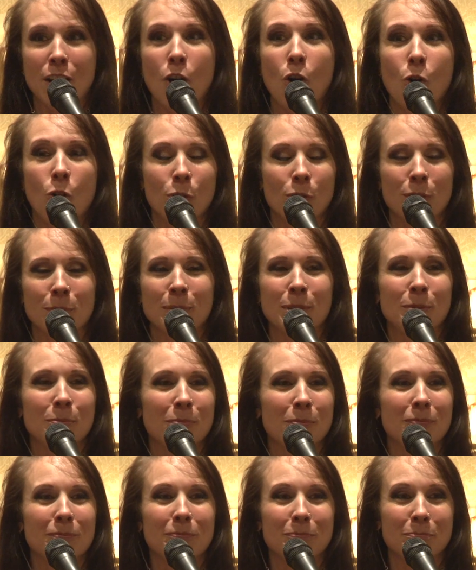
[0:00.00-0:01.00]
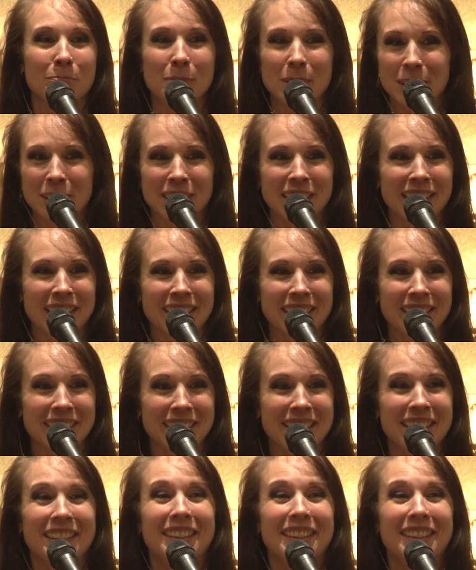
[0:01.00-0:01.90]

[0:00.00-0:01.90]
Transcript: a horrible building